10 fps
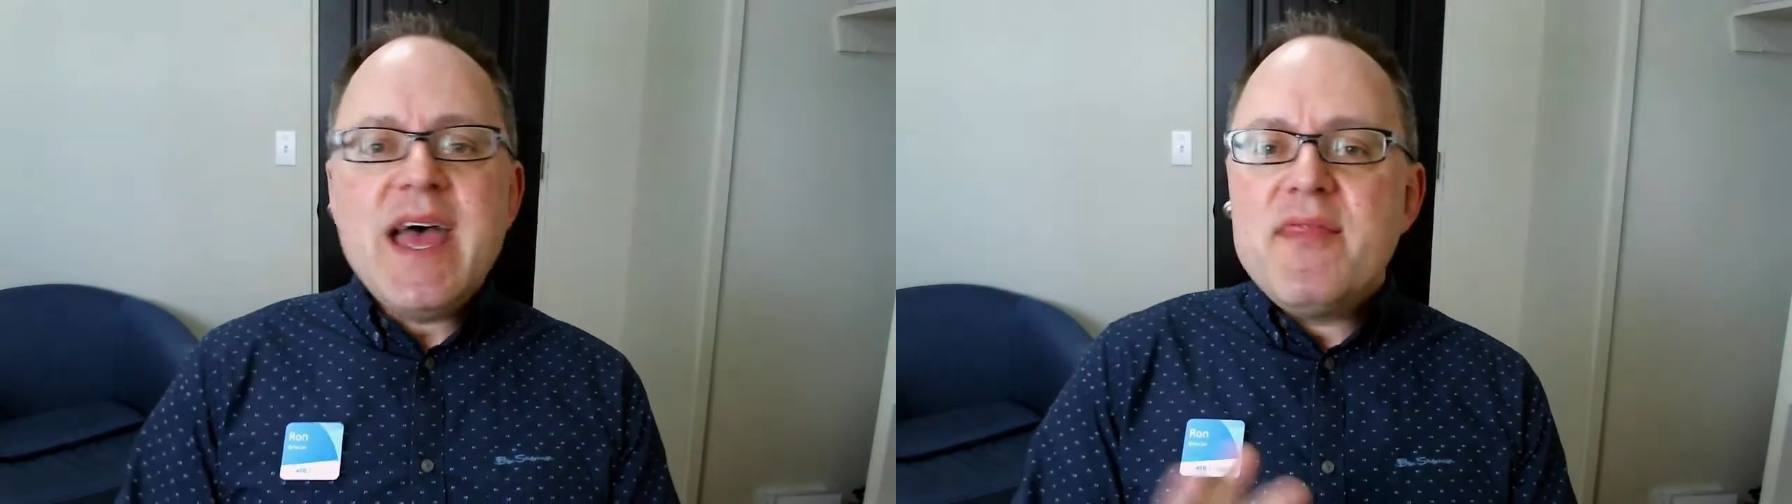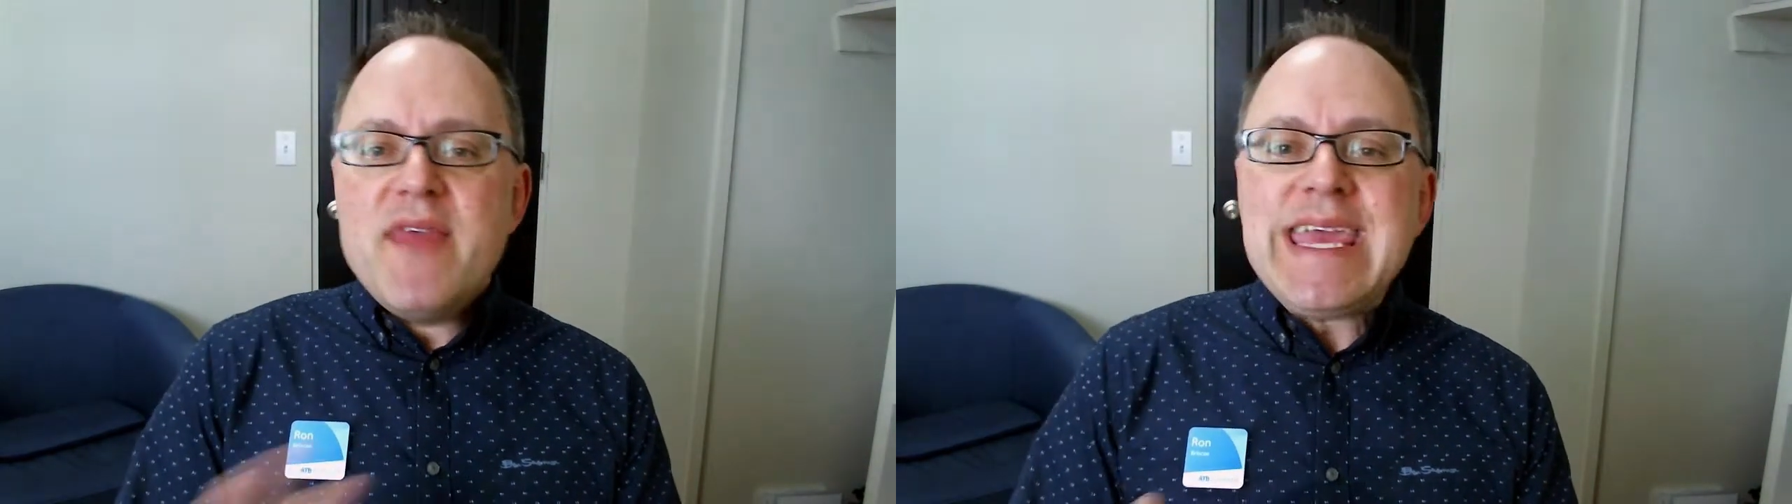
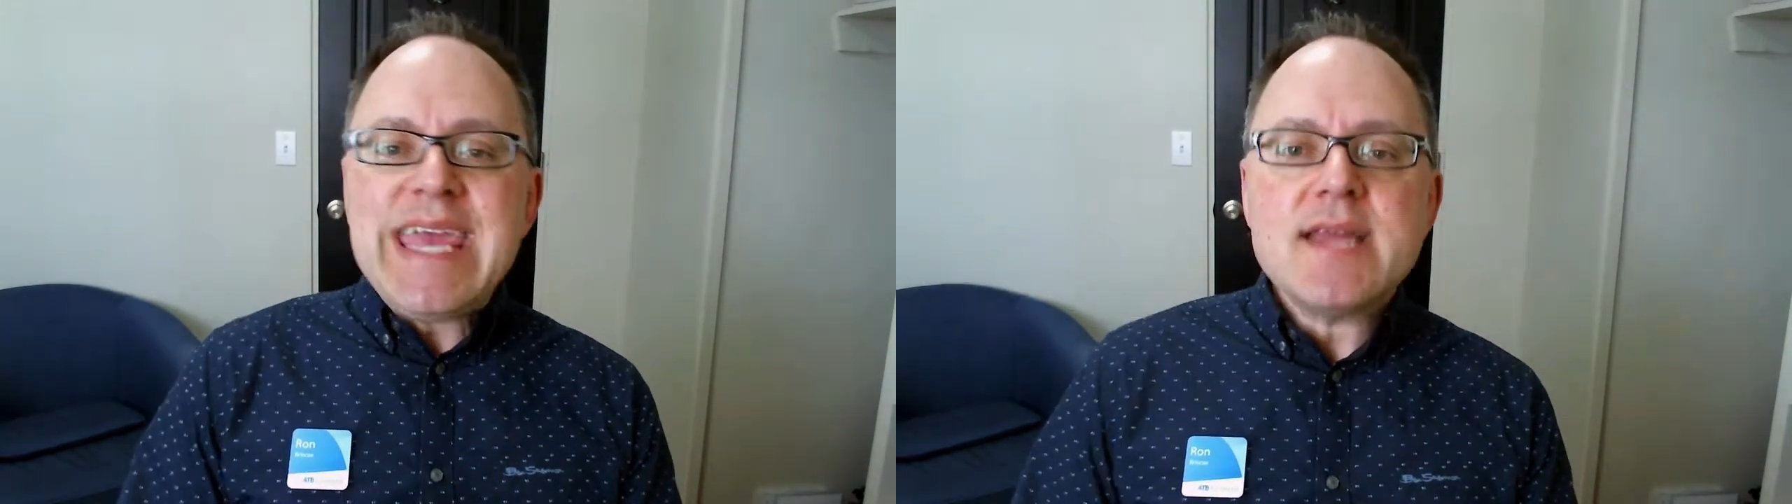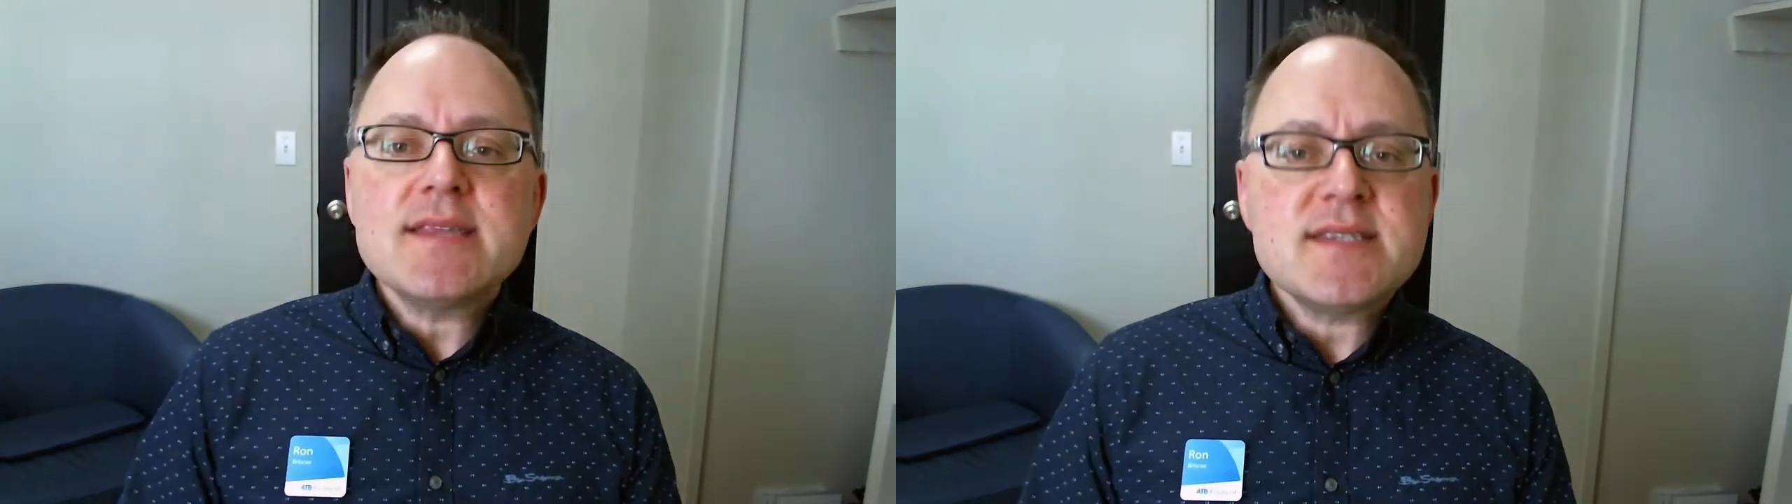they
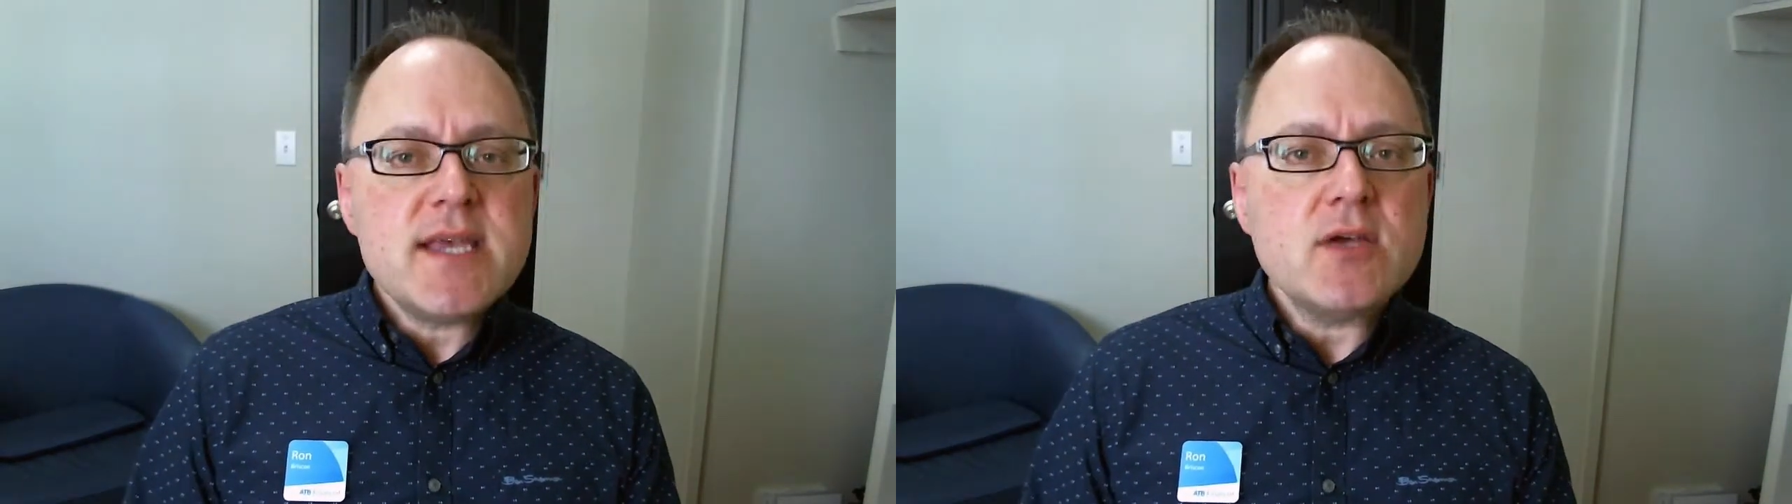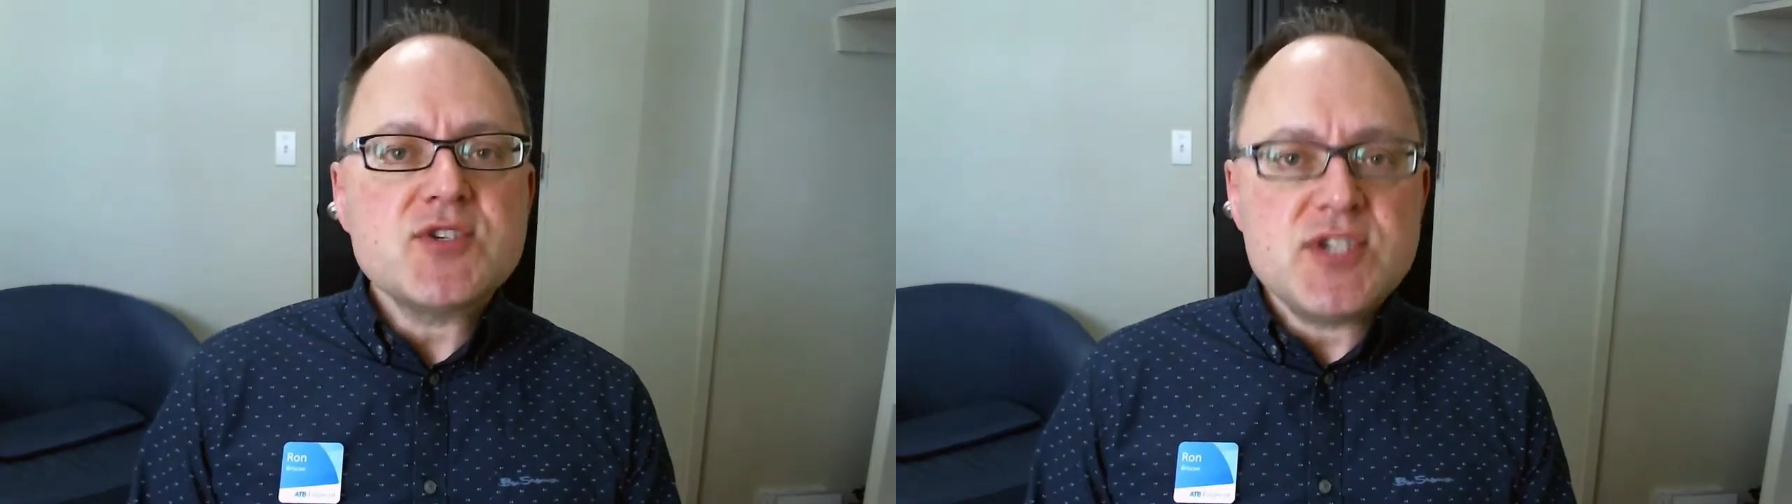can't
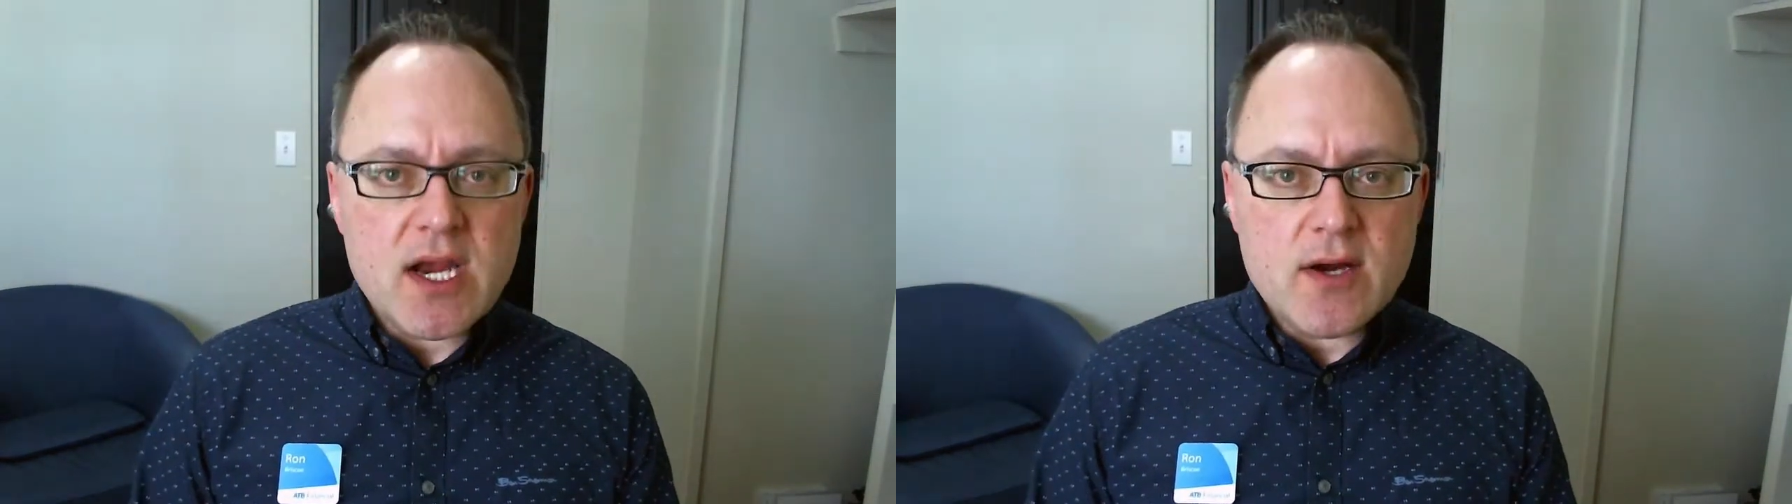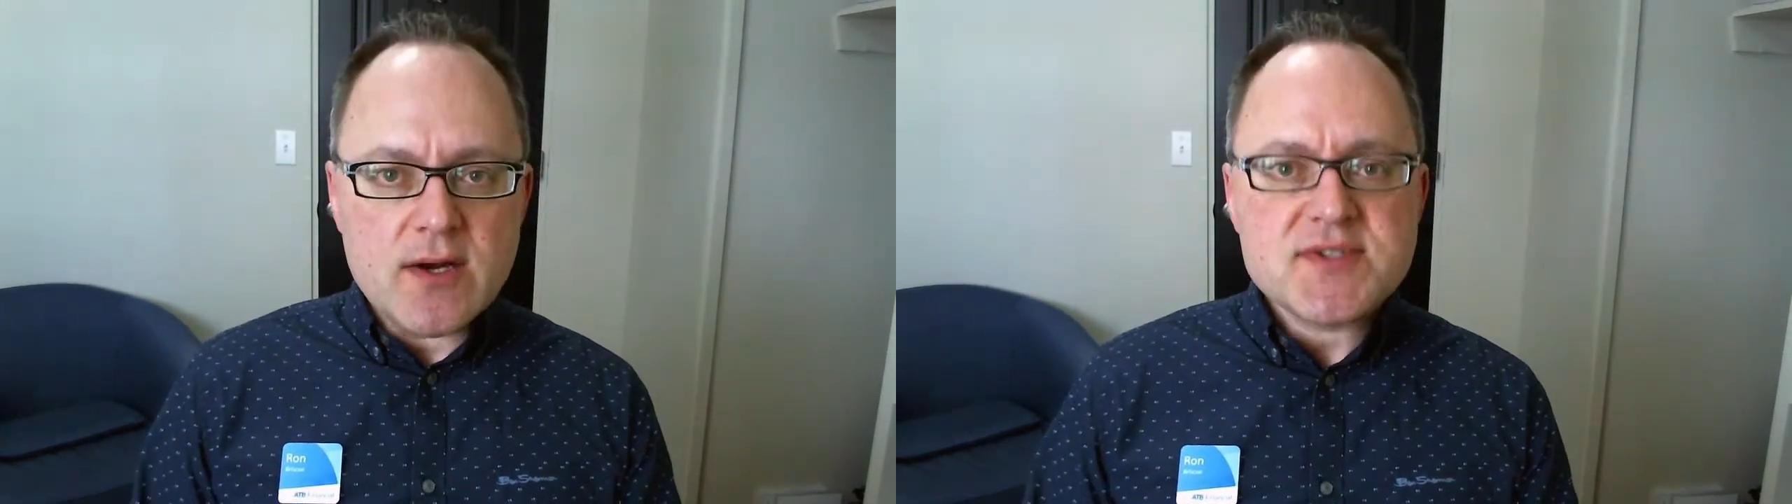sell
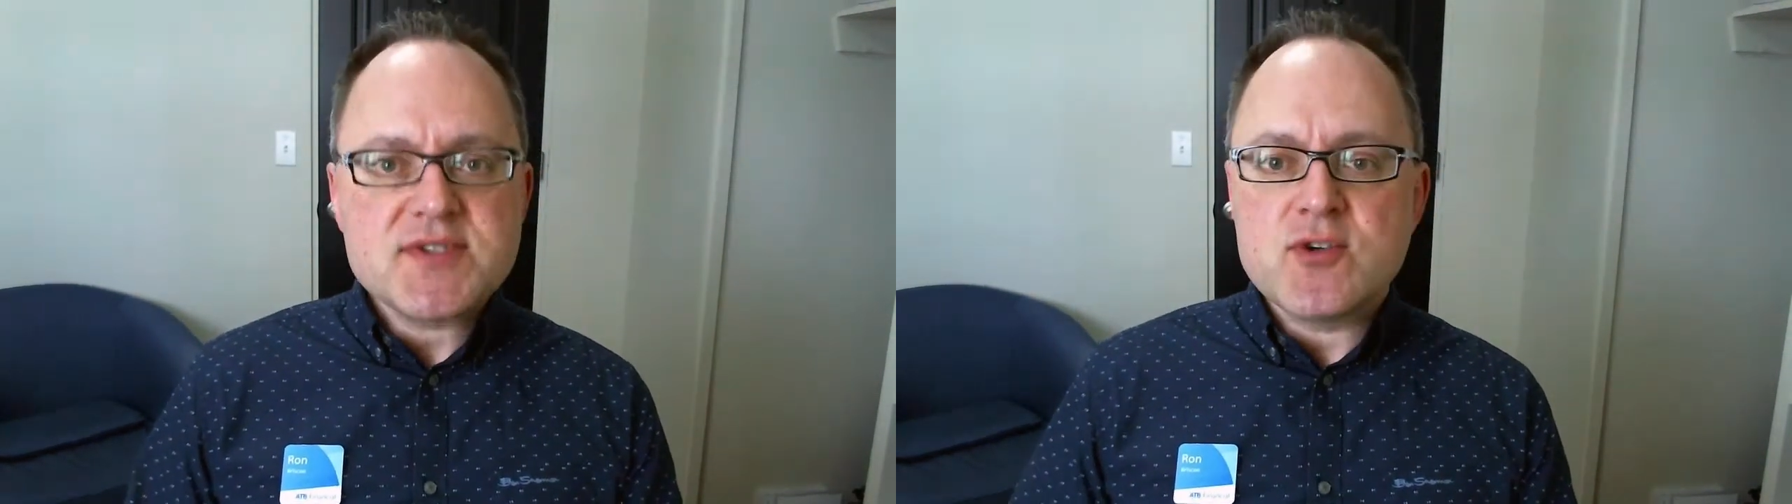shares